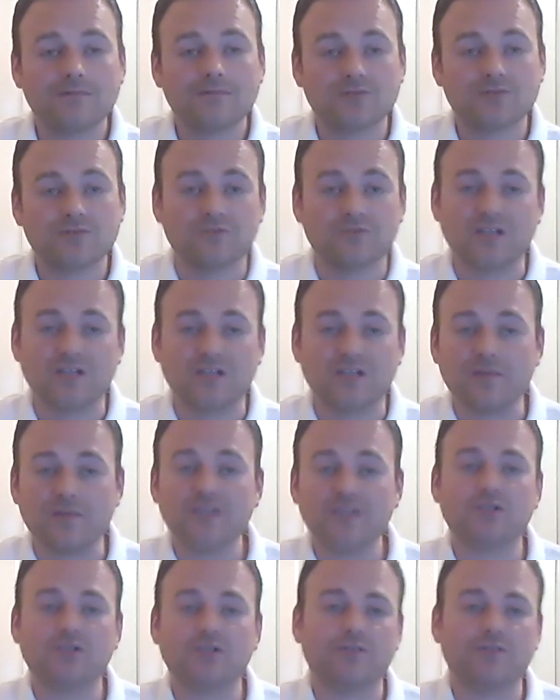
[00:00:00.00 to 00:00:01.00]
So it was an
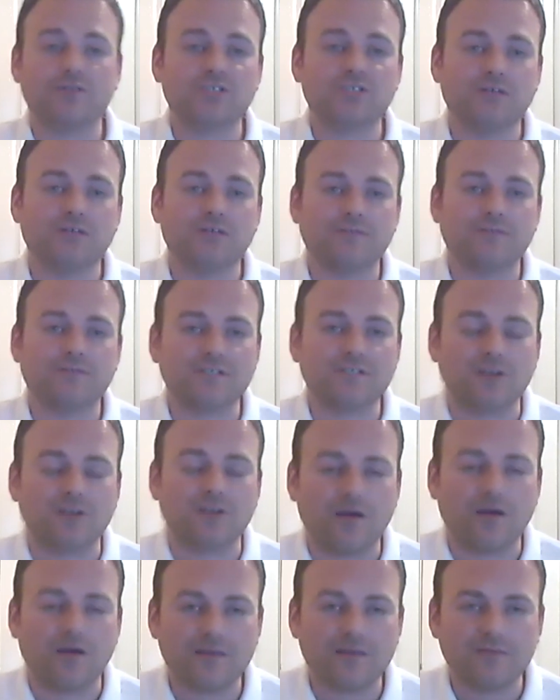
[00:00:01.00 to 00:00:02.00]
immediate return for the
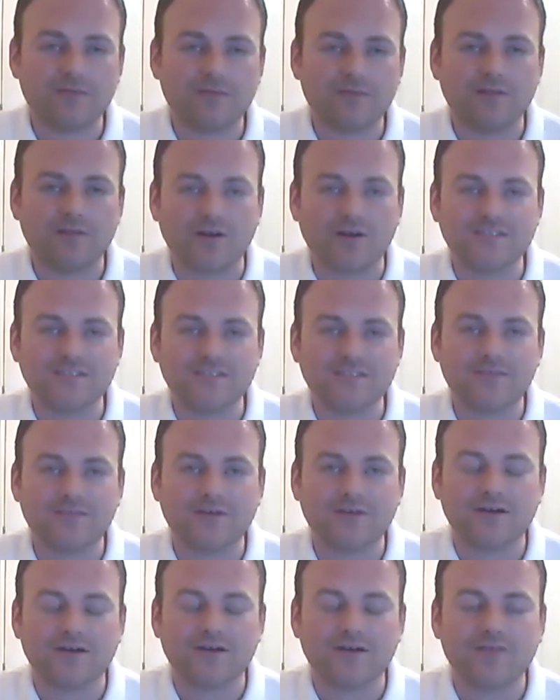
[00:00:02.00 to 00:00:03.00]
start of the
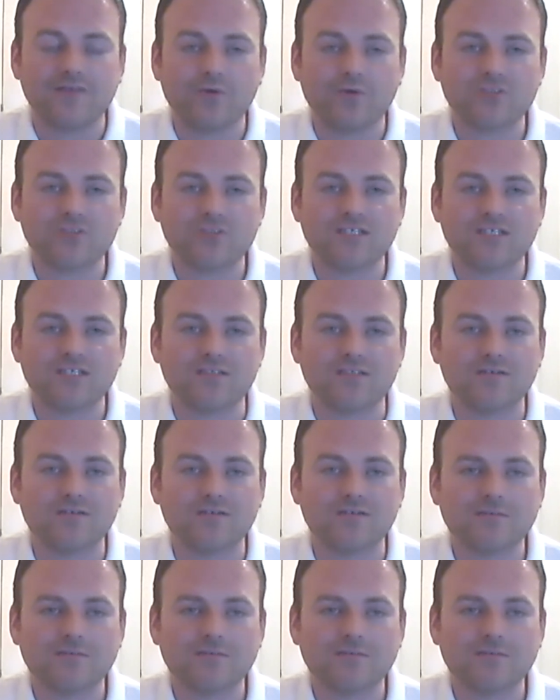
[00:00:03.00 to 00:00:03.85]
93-94 season?